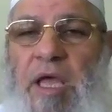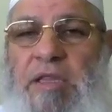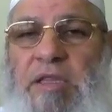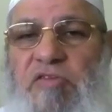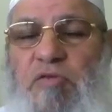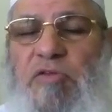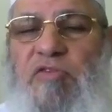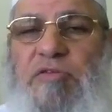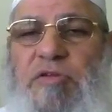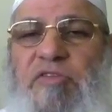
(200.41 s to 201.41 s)
and this
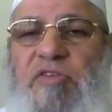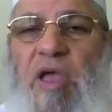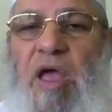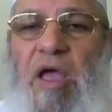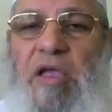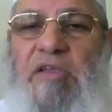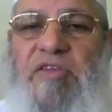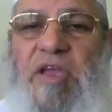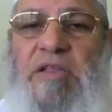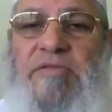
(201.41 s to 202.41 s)
considered the
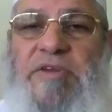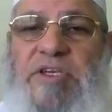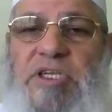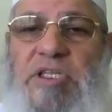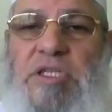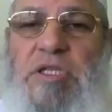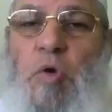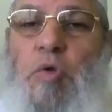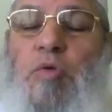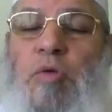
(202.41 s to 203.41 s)
highest elevation in the
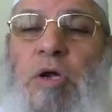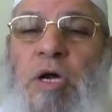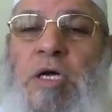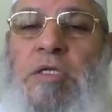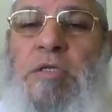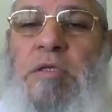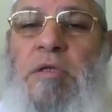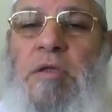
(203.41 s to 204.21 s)
whole Quran